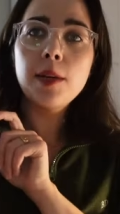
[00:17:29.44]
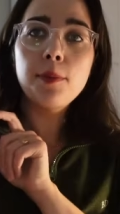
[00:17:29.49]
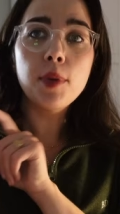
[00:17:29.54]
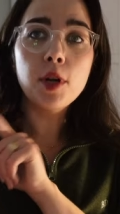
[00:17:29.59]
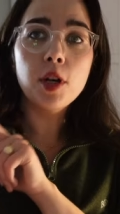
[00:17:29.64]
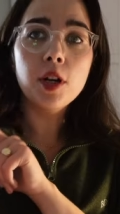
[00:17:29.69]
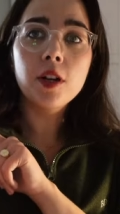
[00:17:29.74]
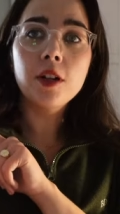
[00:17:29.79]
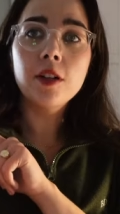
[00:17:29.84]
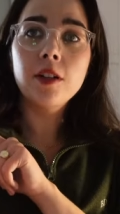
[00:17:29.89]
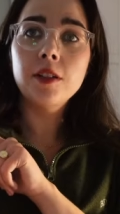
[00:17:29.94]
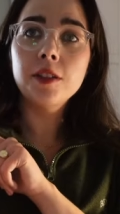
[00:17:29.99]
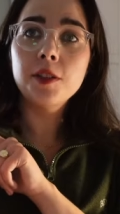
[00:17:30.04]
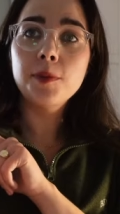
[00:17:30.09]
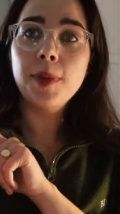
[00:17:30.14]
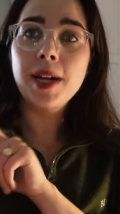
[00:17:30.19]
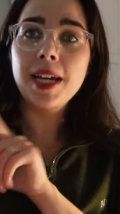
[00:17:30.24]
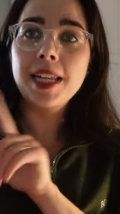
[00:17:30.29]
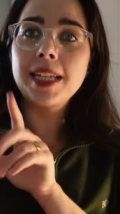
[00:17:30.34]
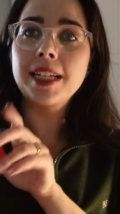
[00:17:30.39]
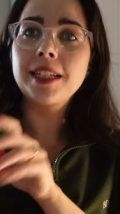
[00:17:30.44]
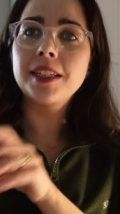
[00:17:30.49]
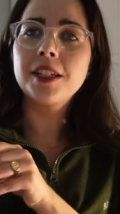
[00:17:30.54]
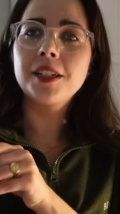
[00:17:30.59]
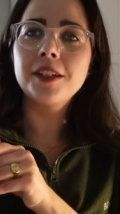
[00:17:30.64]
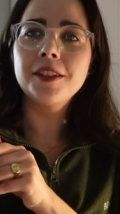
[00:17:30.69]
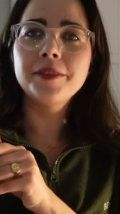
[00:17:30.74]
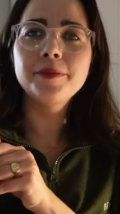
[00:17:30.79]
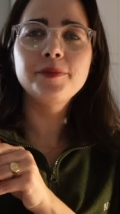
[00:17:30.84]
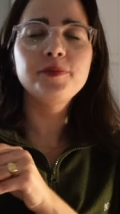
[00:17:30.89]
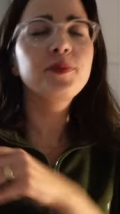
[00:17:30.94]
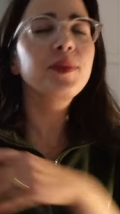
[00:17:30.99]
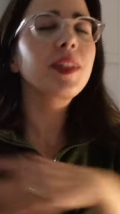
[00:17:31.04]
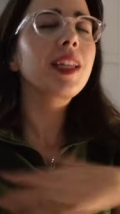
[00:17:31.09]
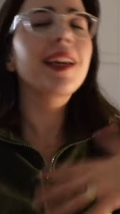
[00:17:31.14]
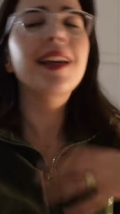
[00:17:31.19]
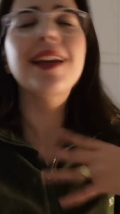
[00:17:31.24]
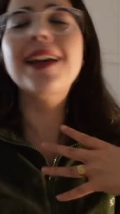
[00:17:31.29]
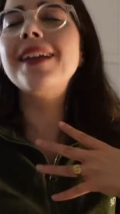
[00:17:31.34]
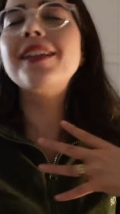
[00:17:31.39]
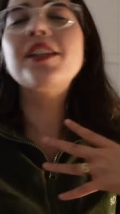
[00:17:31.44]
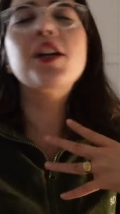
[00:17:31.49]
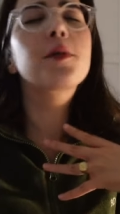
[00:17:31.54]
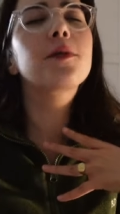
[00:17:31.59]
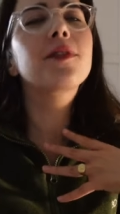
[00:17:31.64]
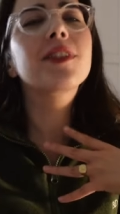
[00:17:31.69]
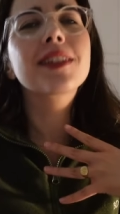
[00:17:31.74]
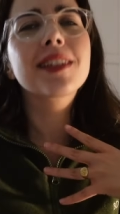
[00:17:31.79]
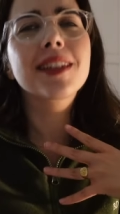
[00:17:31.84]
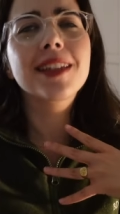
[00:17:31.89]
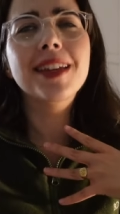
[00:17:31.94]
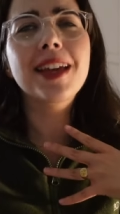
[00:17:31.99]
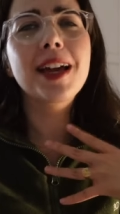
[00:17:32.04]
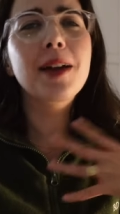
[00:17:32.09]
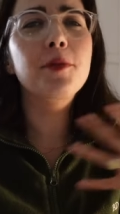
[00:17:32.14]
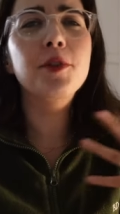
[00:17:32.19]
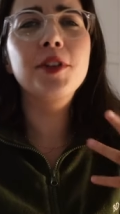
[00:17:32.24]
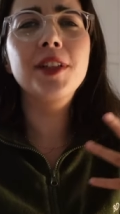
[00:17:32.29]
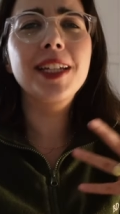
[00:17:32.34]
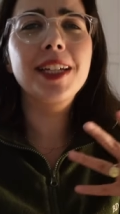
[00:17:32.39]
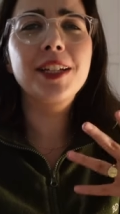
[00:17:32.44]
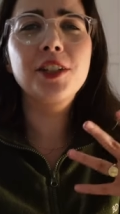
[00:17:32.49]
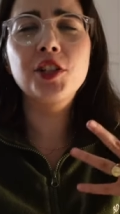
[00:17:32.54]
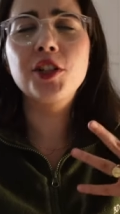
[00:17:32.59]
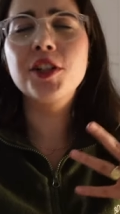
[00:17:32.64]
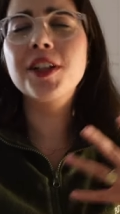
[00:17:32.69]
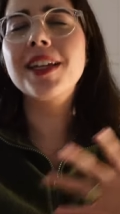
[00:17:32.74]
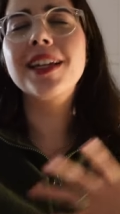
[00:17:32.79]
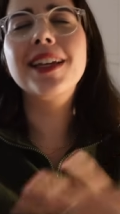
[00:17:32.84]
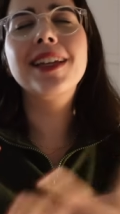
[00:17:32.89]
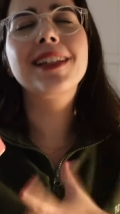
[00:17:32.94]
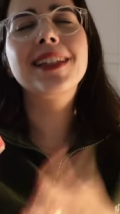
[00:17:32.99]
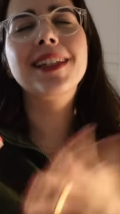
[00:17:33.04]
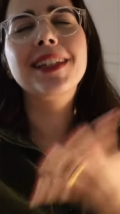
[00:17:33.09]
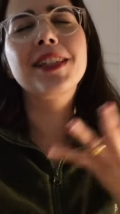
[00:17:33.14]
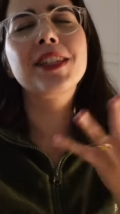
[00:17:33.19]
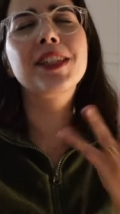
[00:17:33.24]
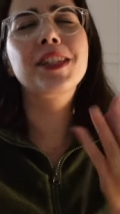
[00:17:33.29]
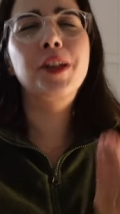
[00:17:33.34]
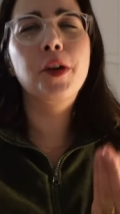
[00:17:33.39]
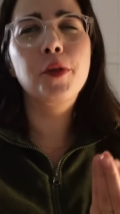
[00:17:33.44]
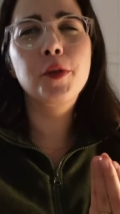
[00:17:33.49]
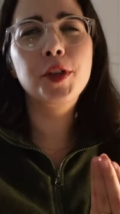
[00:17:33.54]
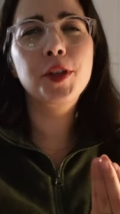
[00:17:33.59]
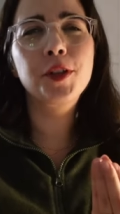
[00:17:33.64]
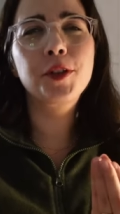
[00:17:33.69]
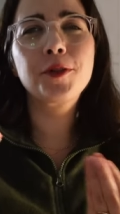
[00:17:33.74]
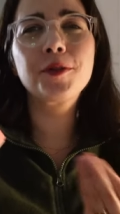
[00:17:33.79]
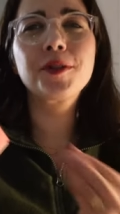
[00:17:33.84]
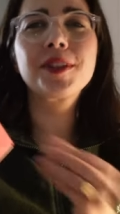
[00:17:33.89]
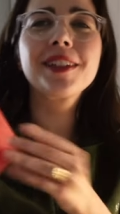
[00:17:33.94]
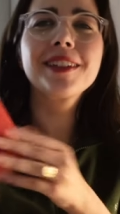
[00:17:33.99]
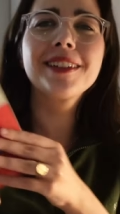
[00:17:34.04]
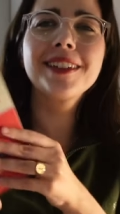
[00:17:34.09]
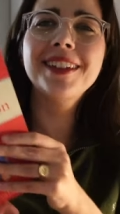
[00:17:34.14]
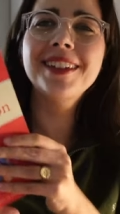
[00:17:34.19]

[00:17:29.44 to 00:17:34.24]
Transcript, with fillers: a bar called Paddington, and obviously I'm really enjoying it. It's so cute.